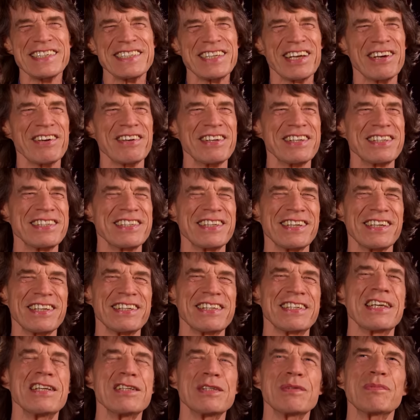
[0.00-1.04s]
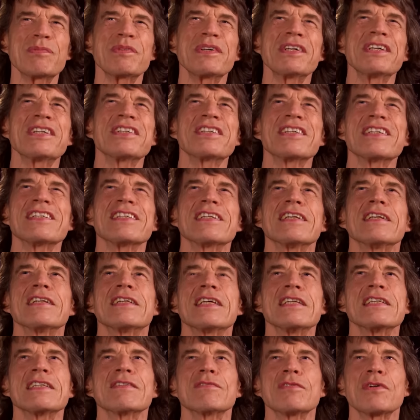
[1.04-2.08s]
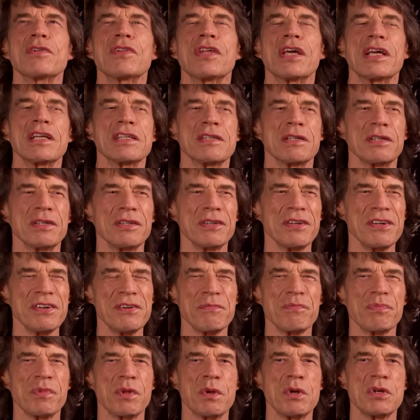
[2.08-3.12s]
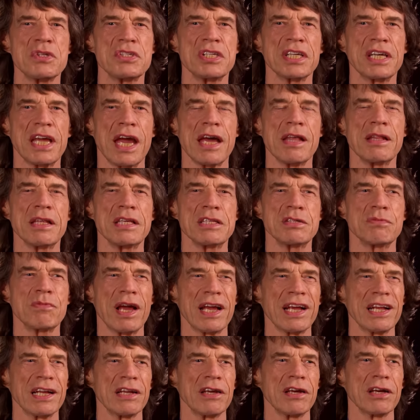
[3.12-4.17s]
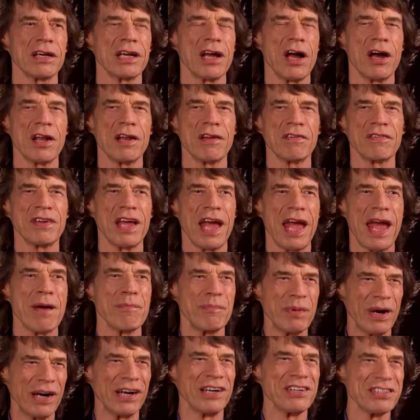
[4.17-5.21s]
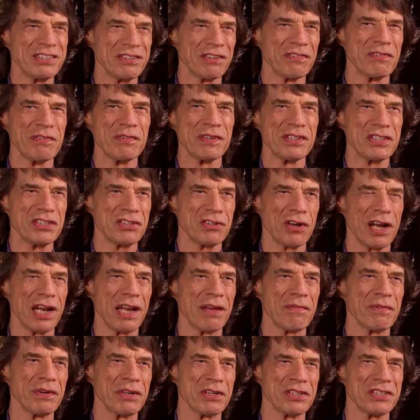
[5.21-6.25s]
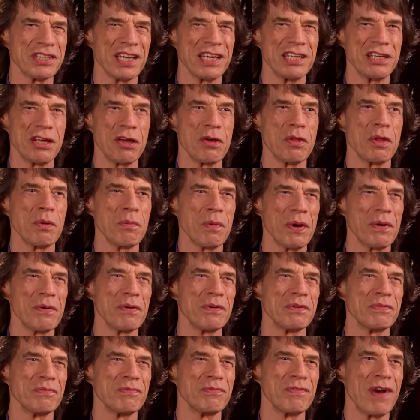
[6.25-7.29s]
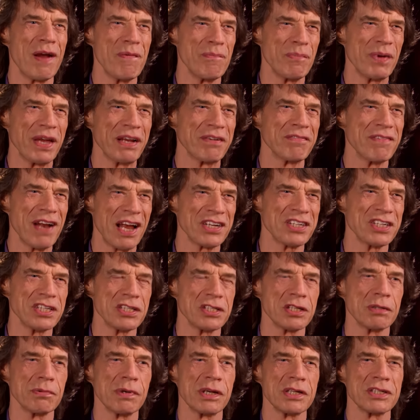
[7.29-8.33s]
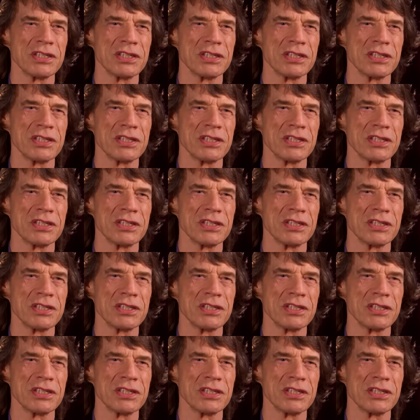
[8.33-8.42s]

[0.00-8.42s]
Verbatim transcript: So it's, uh, tins of peaches and tins of all things, and used to get this regular kind of care parcel from Australia because they knew that we were being rationed so much.